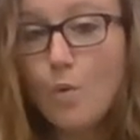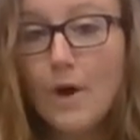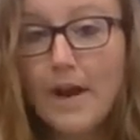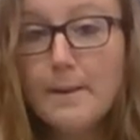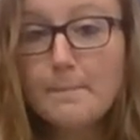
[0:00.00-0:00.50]

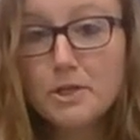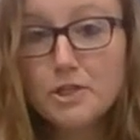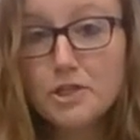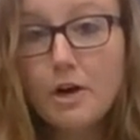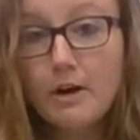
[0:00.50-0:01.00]
When I
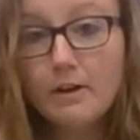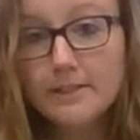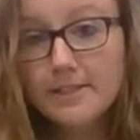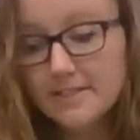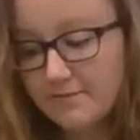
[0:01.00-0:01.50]
push
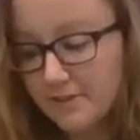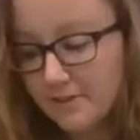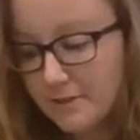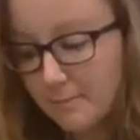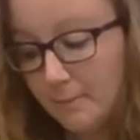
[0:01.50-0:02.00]
on, it's
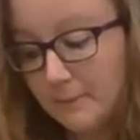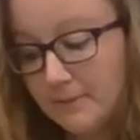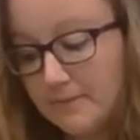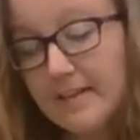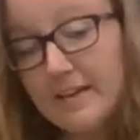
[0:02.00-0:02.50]
very
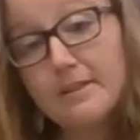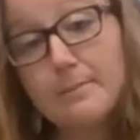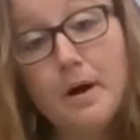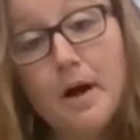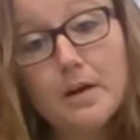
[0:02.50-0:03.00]
important that at the
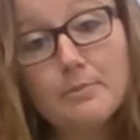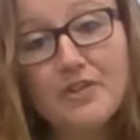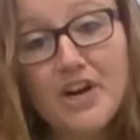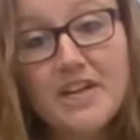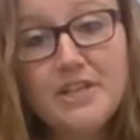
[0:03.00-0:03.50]
bottom
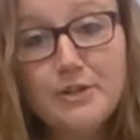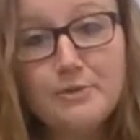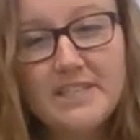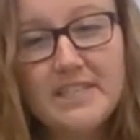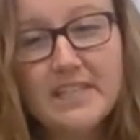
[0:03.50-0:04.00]
right,
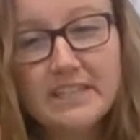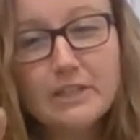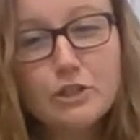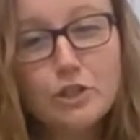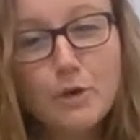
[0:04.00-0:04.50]
you see a
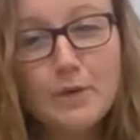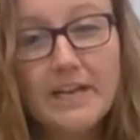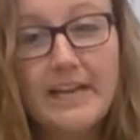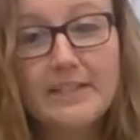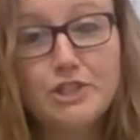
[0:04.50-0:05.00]
little
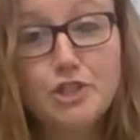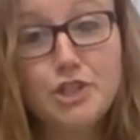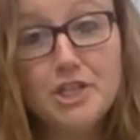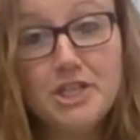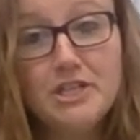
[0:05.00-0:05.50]
lowercase
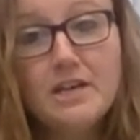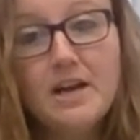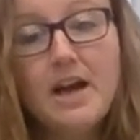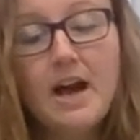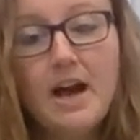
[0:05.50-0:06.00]
g
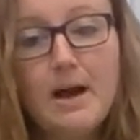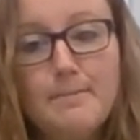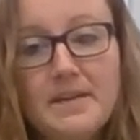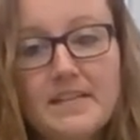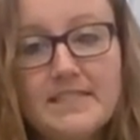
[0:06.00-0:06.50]

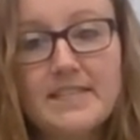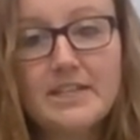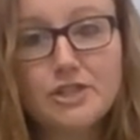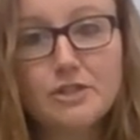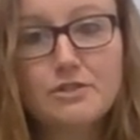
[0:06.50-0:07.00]
because
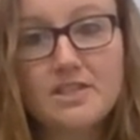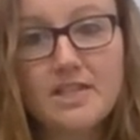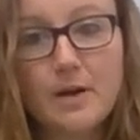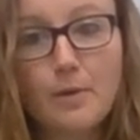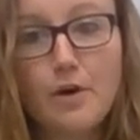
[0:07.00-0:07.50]
that shows us
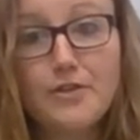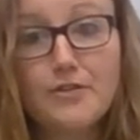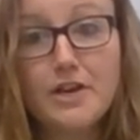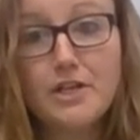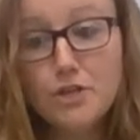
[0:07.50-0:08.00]
that we're on the
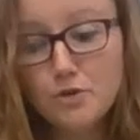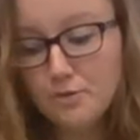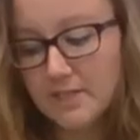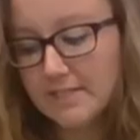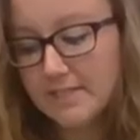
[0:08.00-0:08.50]
right
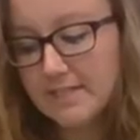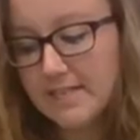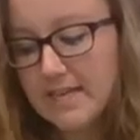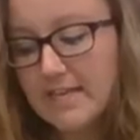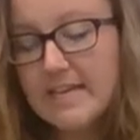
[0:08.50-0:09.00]
units.
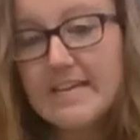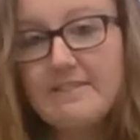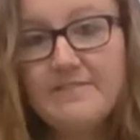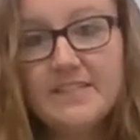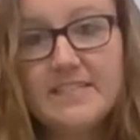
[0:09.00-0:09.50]

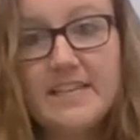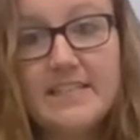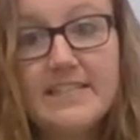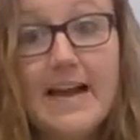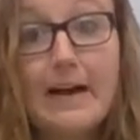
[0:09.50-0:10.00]
If it
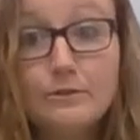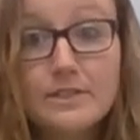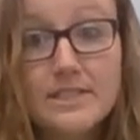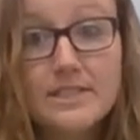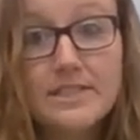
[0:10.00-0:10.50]
says
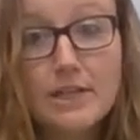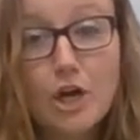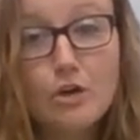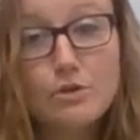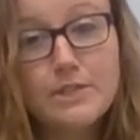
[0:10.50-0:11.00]
ounces, like
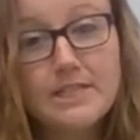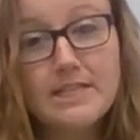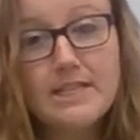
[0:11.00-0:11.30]
OZ,